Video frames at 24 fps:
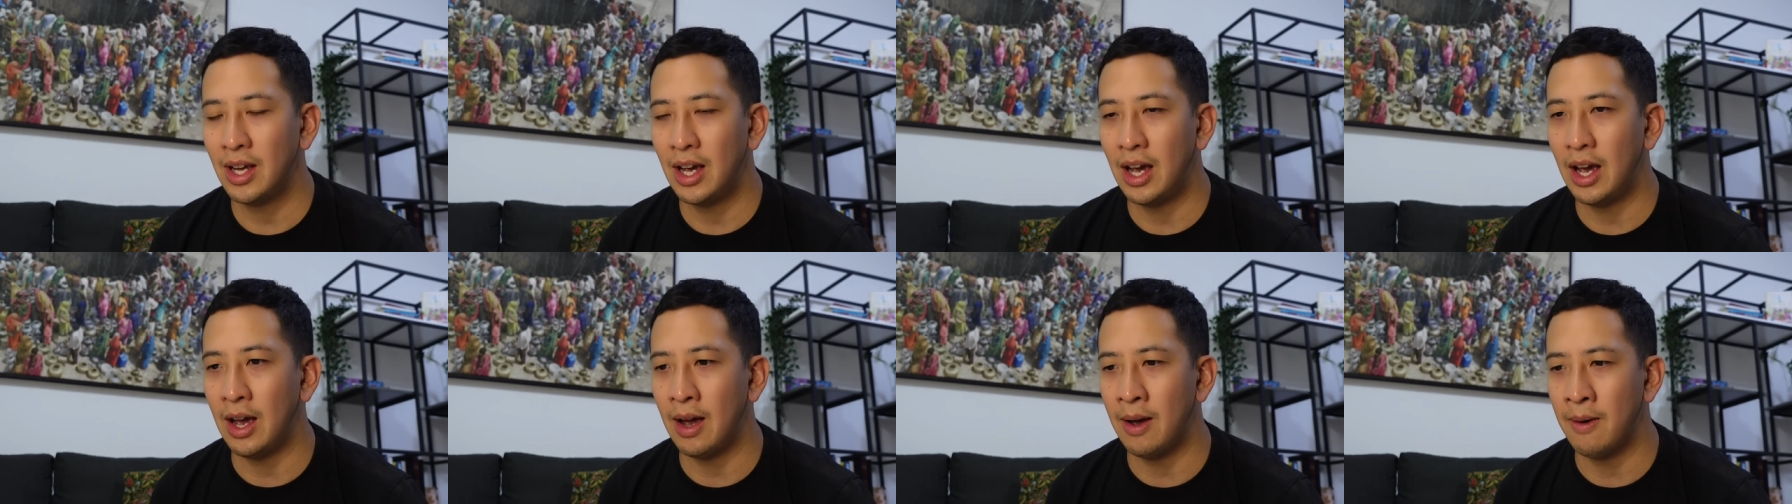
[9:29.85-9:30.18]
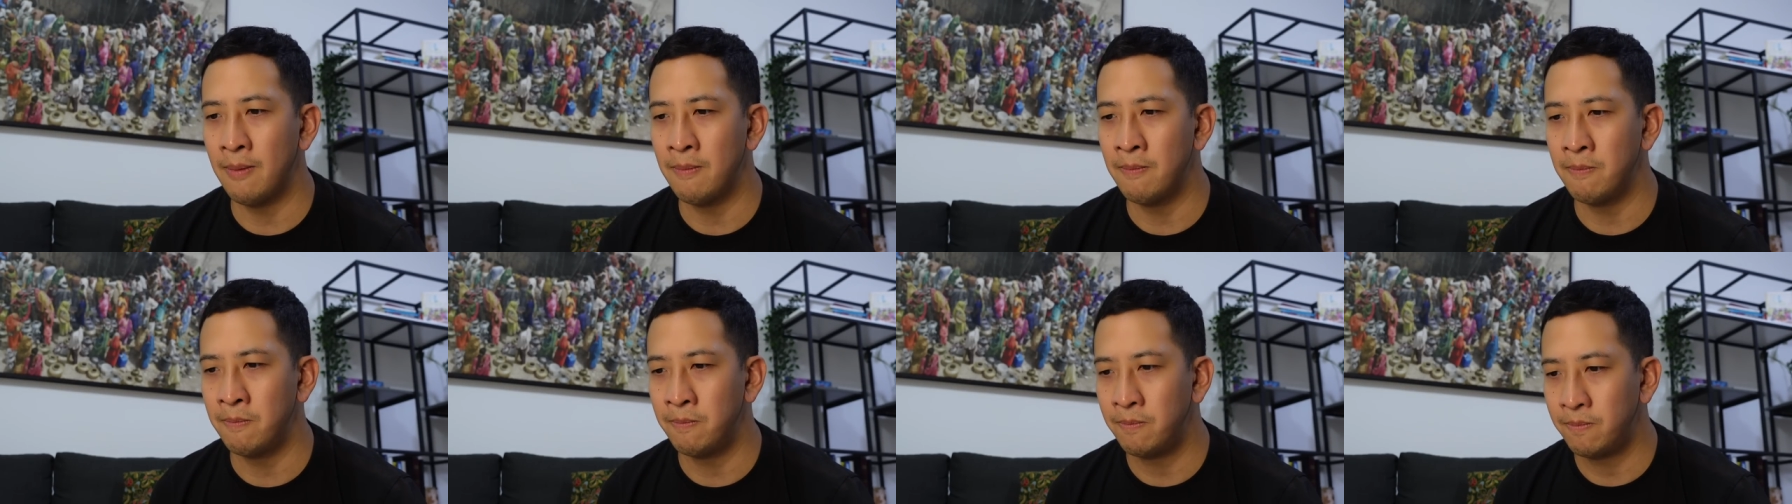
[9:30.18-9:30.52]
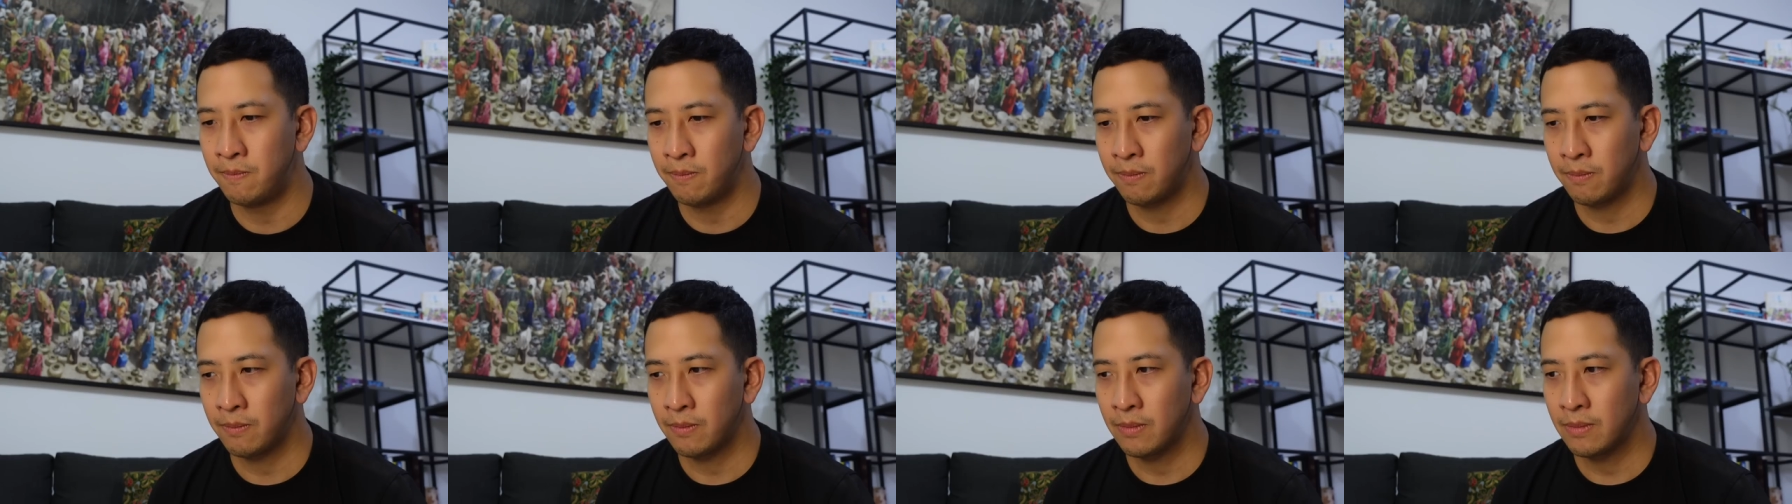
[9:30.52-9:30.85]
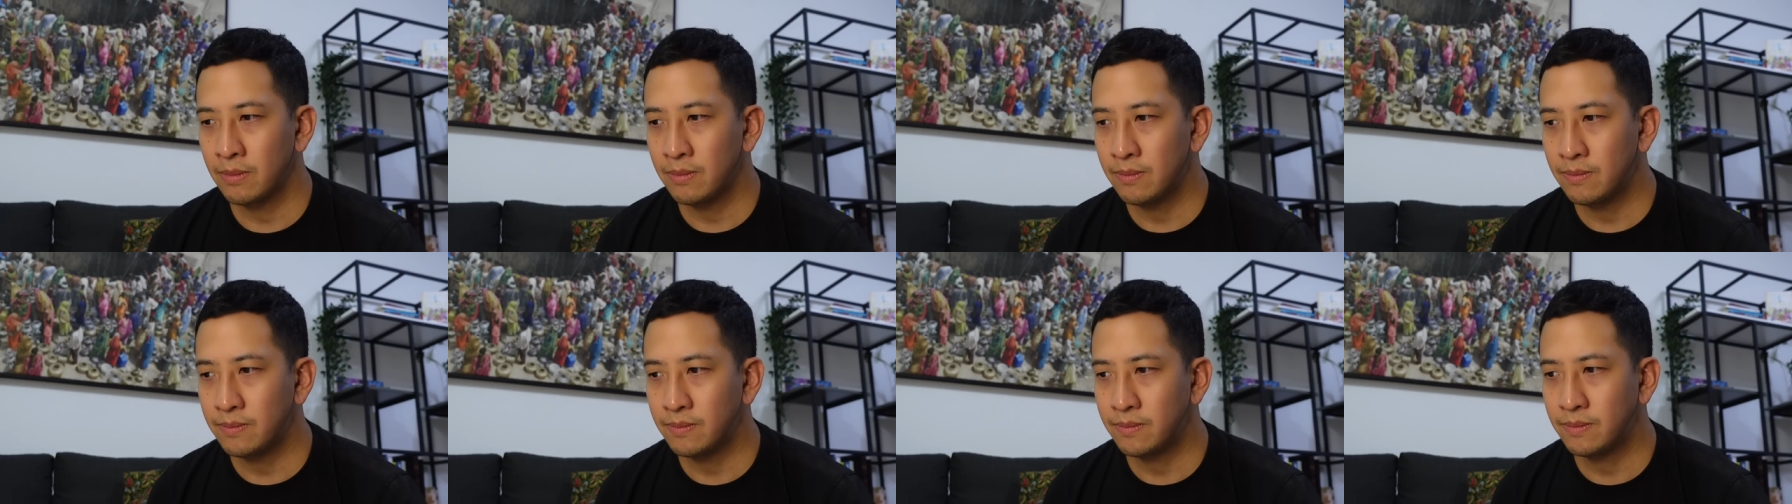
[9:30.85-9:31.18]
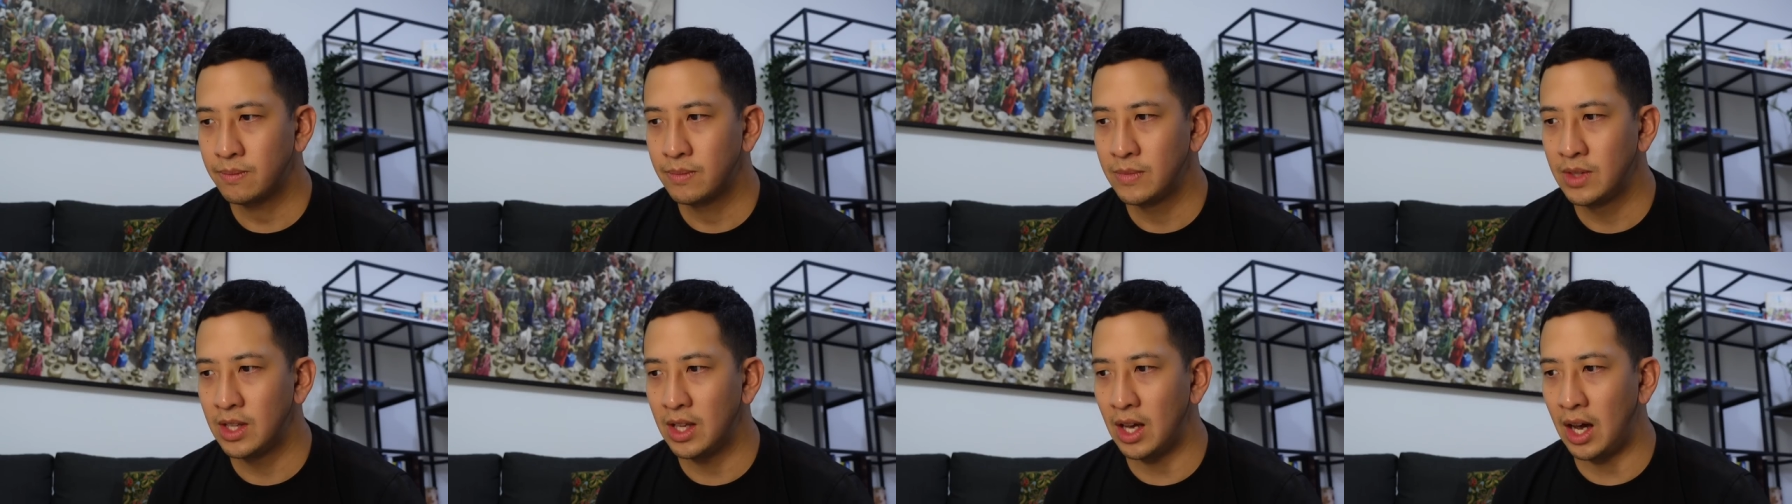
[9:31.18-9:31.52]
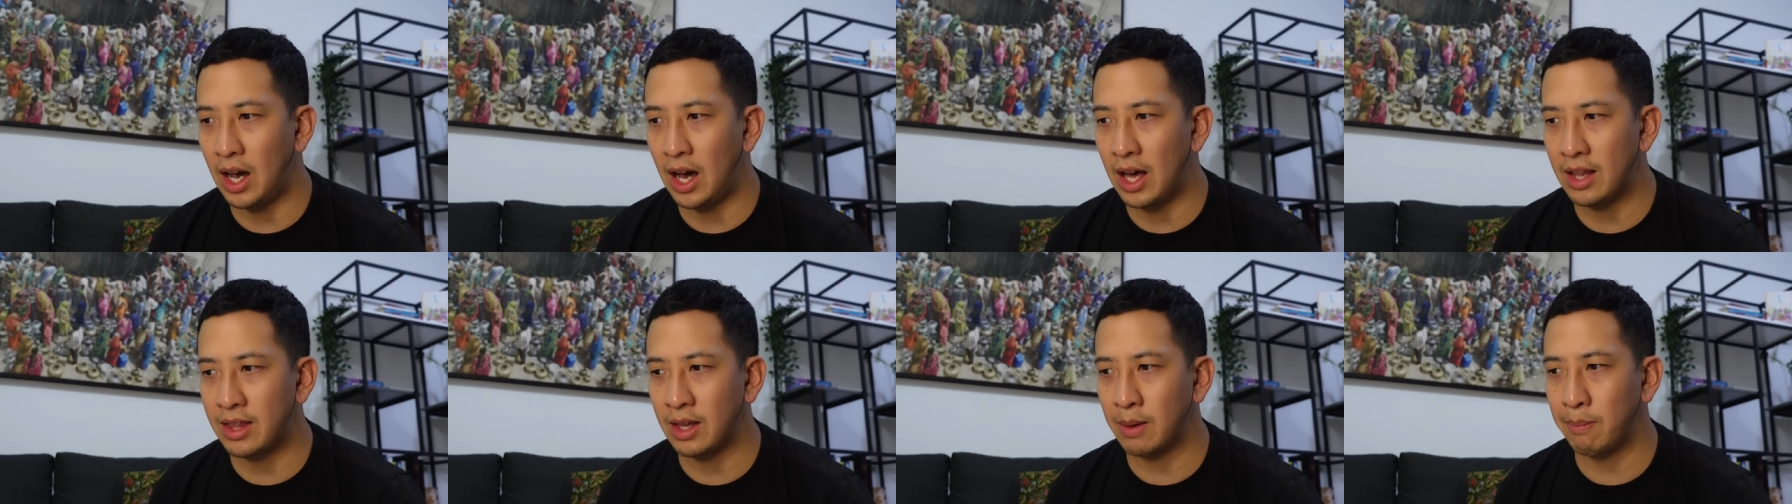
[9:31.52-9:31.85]
Um,
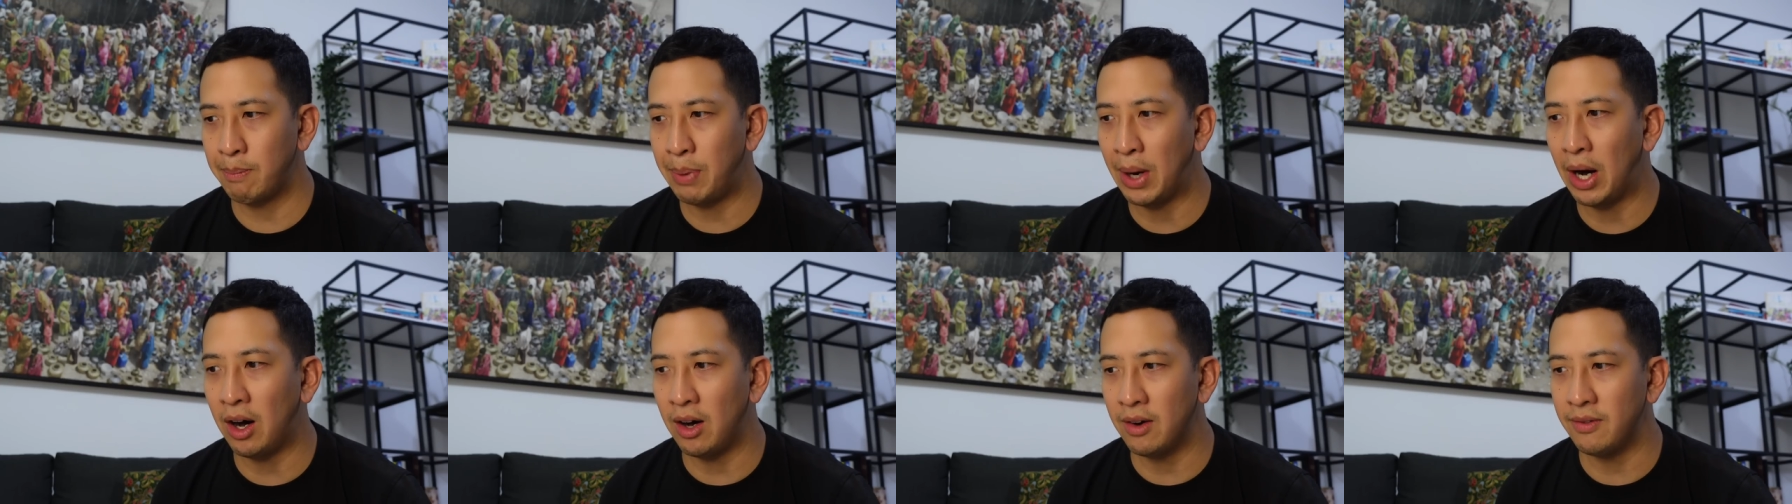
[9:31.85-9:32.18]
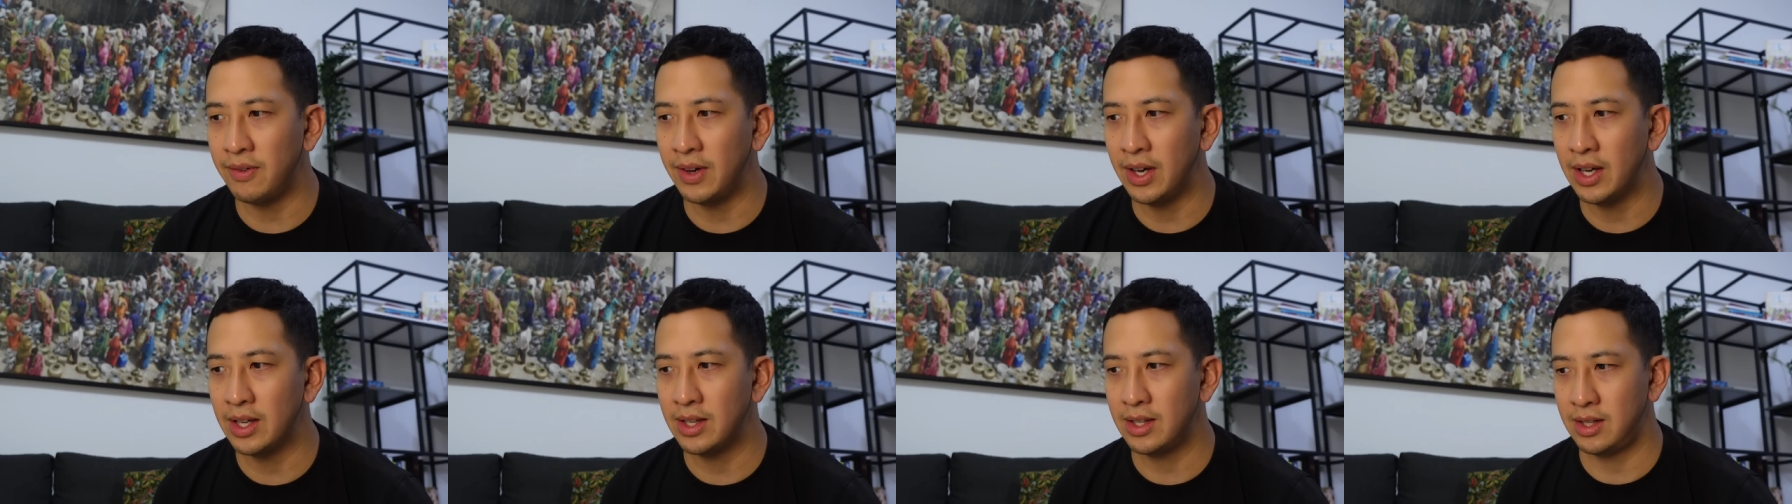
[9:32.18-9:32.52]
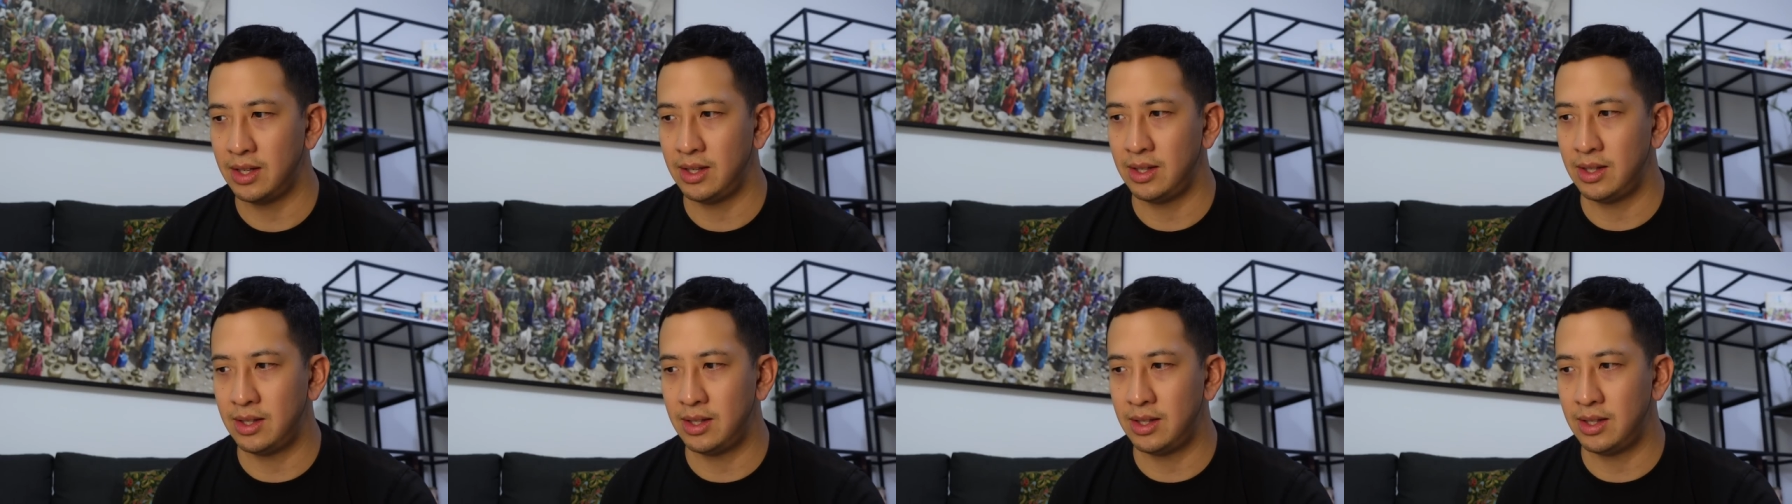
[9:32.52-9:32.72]
I think part of it